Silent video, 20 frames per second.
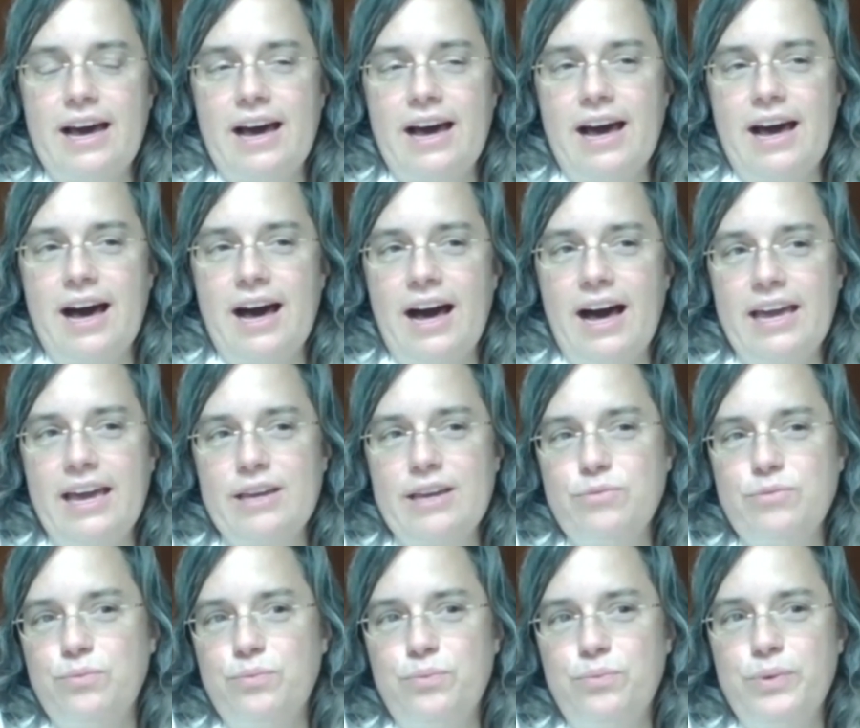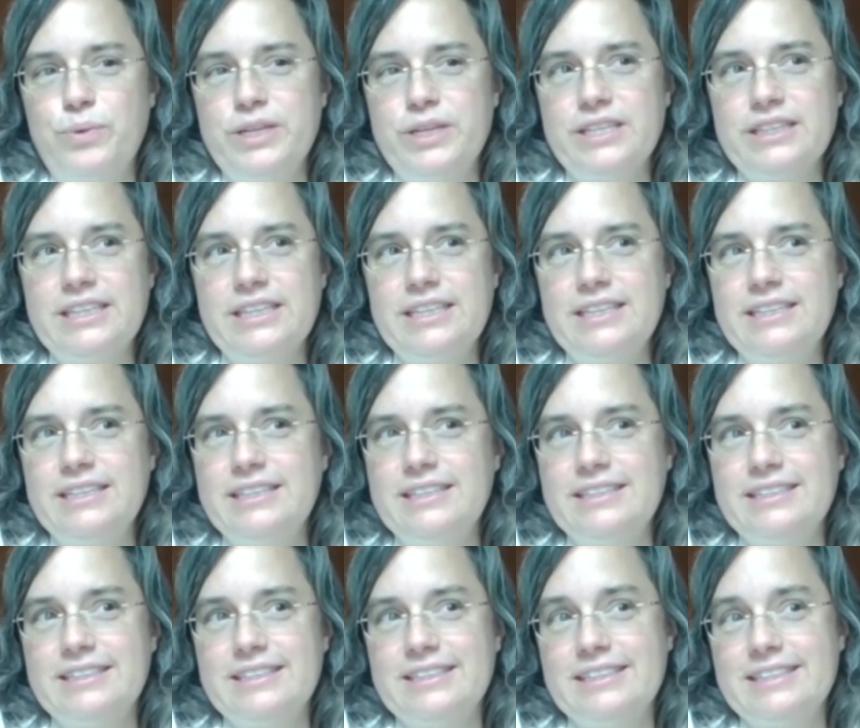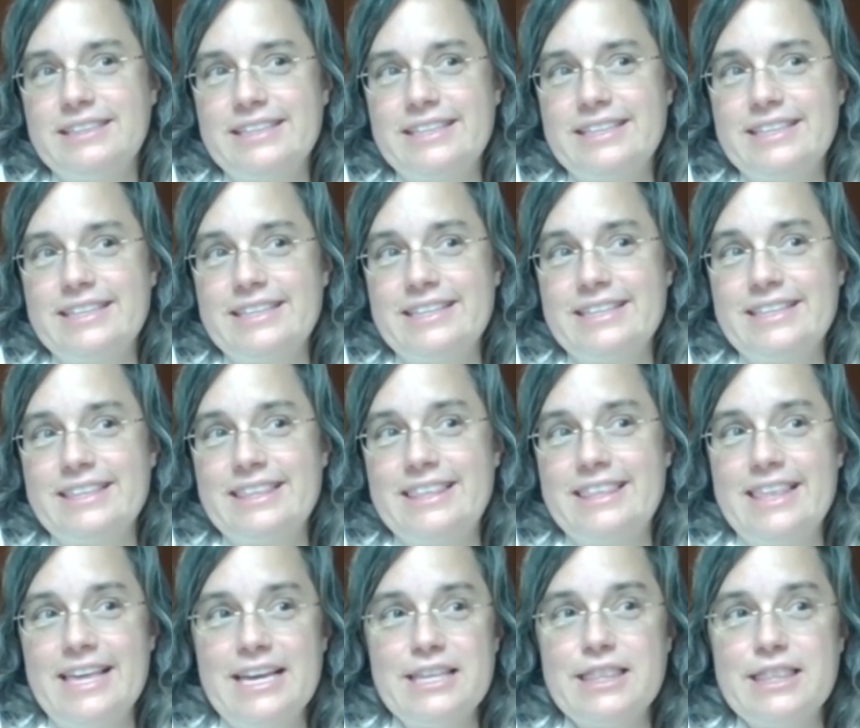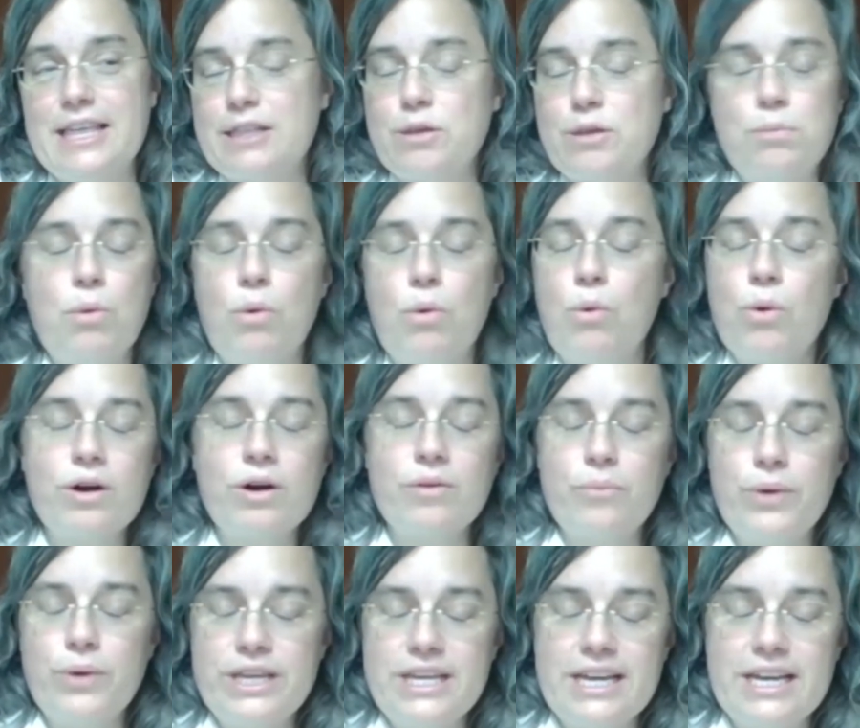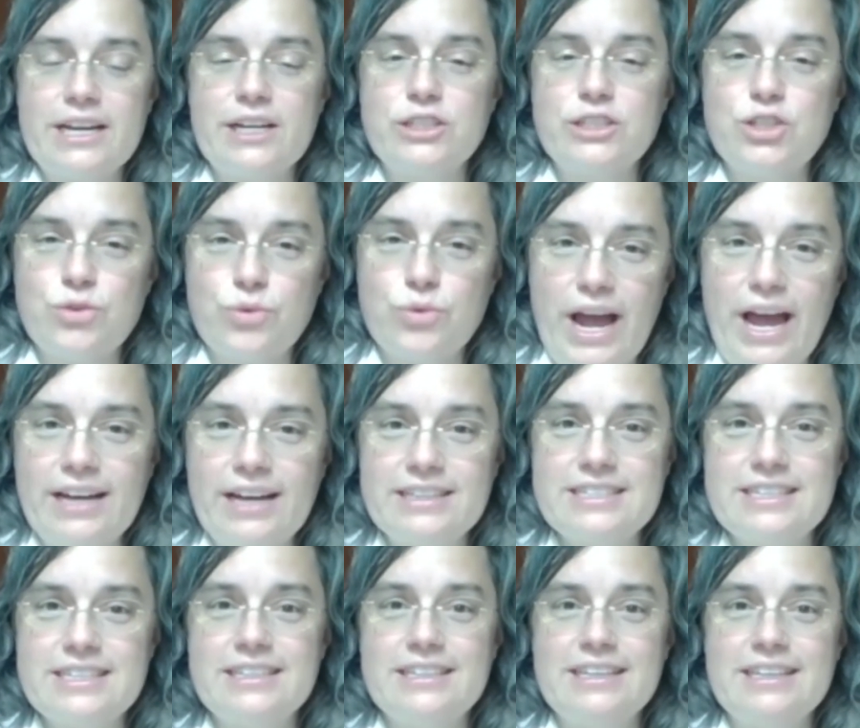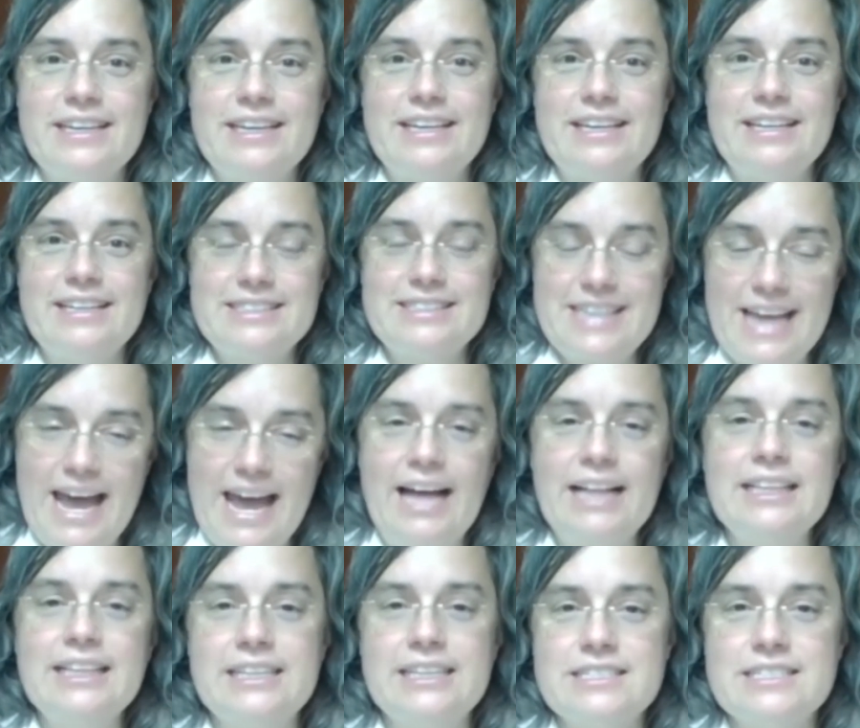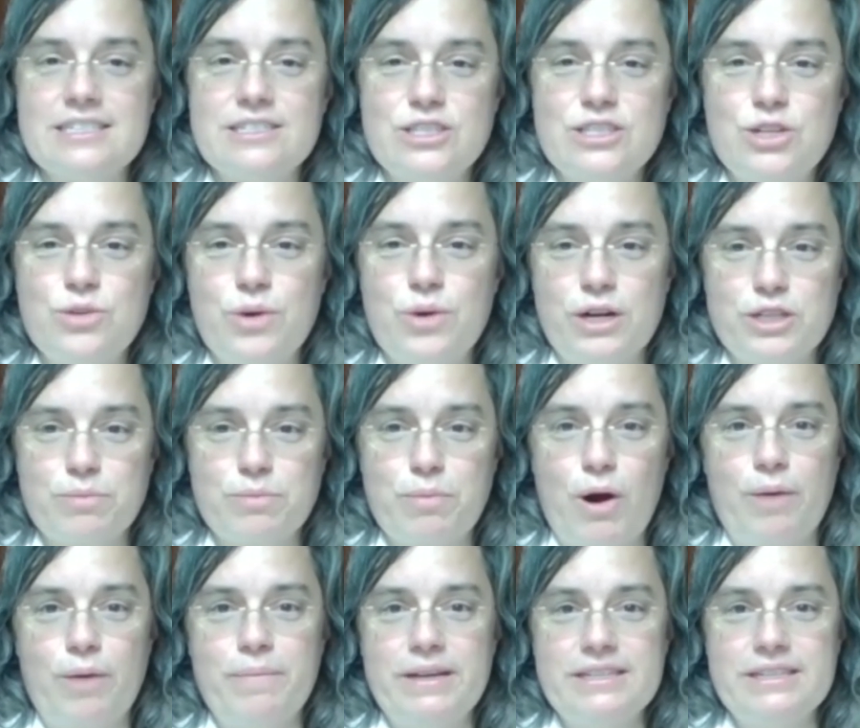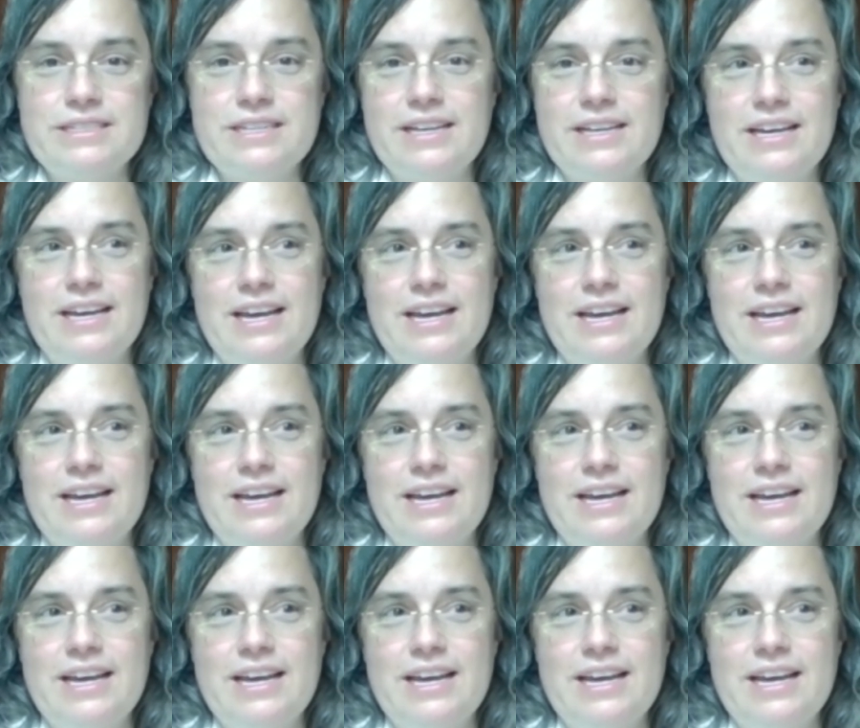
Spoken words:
I really think that the more we can attract talent to our department,